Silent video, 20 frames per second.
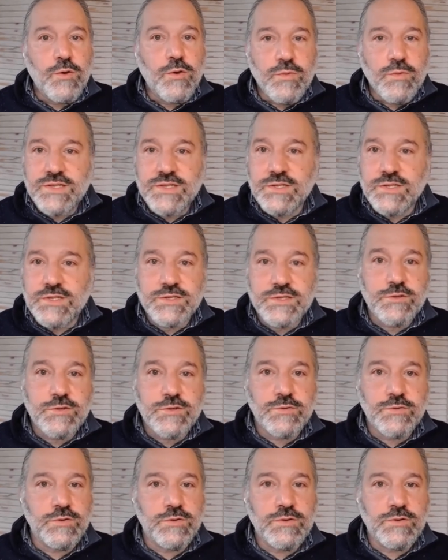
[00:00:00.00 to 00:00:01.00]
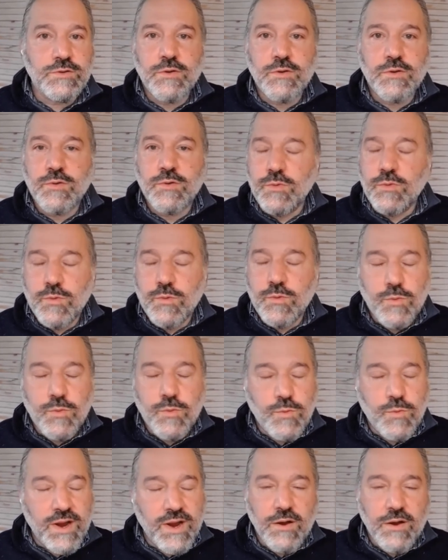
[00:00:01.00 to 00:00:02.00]
Who is the student?
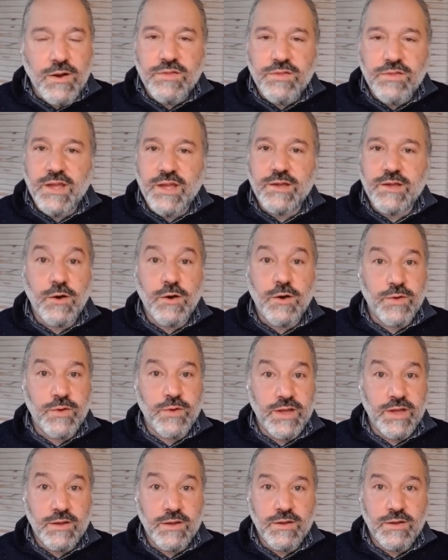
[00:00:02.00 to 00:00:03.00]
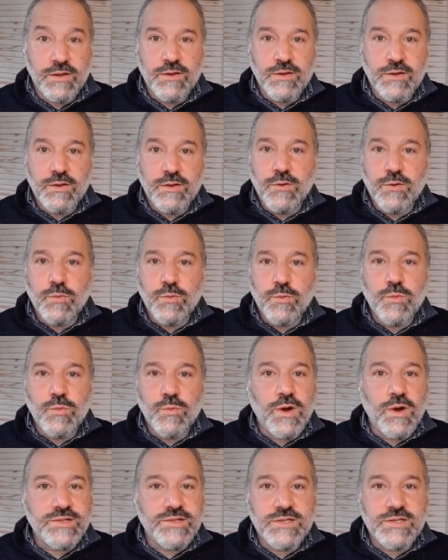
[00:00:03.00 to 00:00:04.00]
Where are they going?
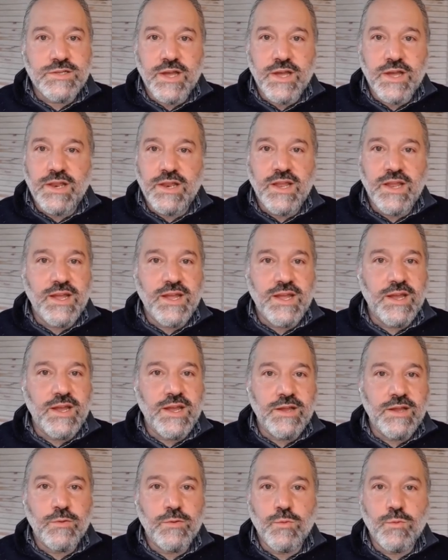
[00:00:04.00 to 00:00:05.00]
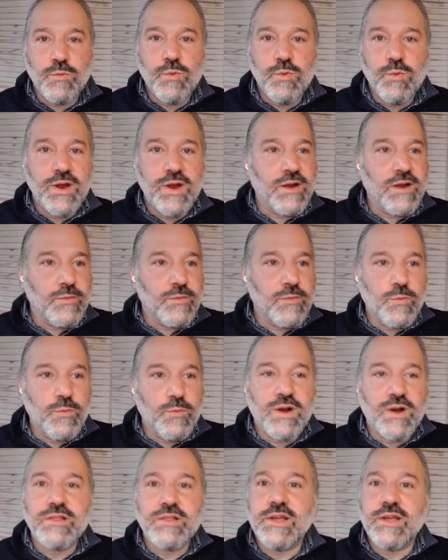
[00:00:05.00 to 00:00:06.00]
What do they need?
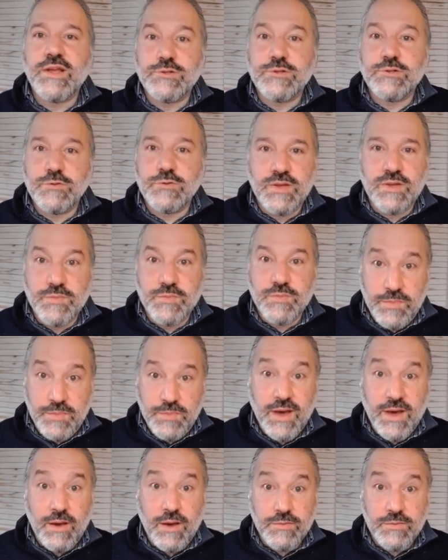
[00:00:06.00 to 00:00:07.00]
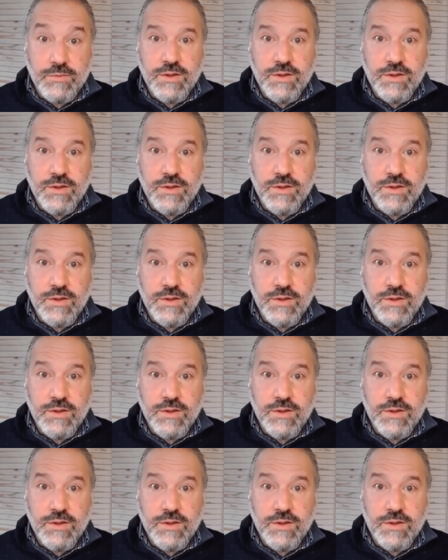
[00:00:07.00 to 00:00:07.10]
What do they dream about?